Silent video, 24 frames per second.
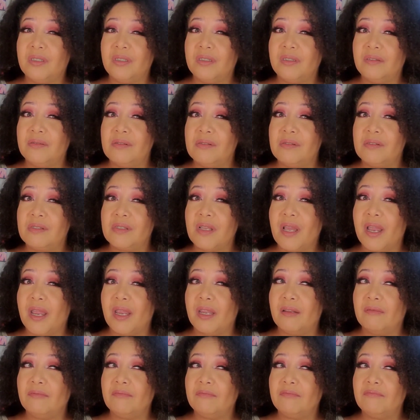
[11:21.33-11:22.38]
it was
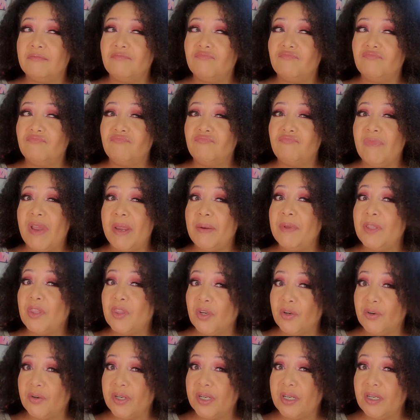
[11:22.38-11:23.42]
like maybe
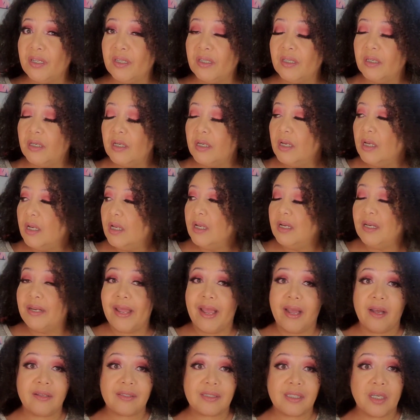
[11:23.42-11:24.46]
30.
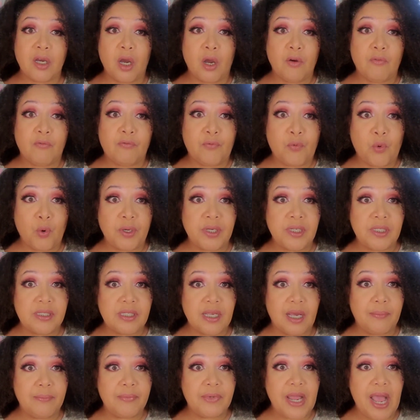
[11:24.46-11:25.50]
Now it's up $40
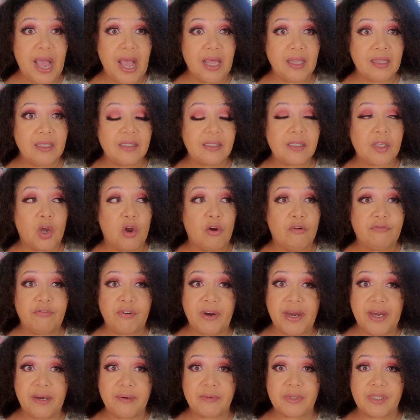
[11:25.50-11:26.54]
something on
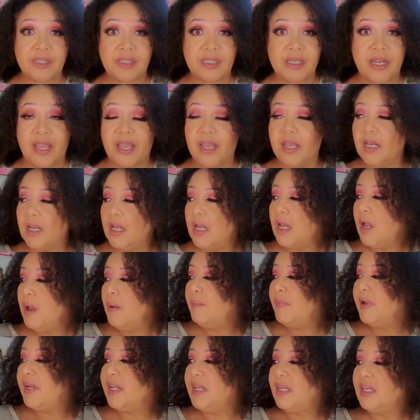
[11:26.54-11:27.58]
FragranceNet.
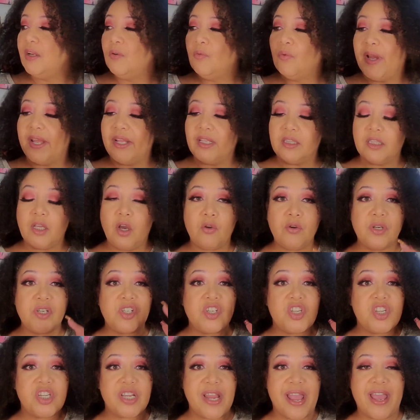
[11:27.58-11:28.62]
But anyway,
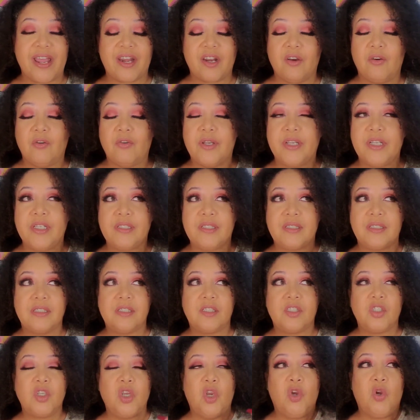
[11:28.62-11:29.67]
Lotus Shadow is
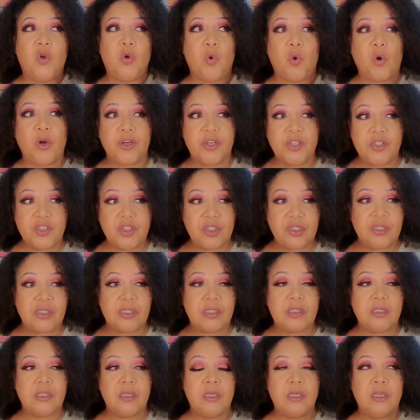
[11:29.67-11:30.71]
this
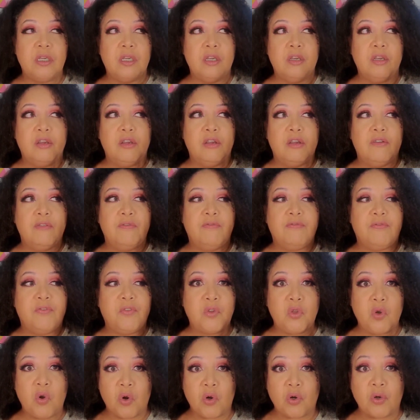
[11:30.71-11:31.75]
gorgeous
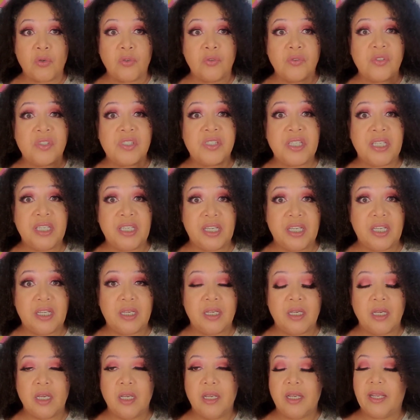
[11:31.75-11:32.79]
floral
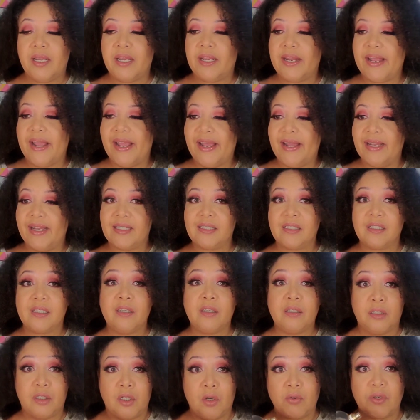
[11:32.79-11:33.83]
tea. It has
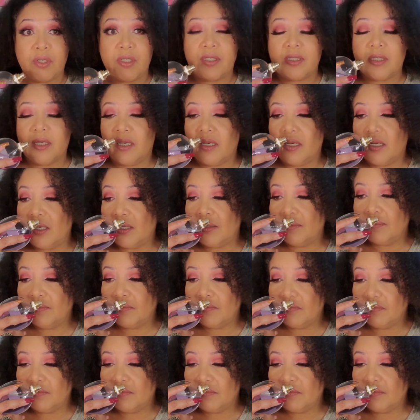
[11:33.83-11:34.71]
lotus in it.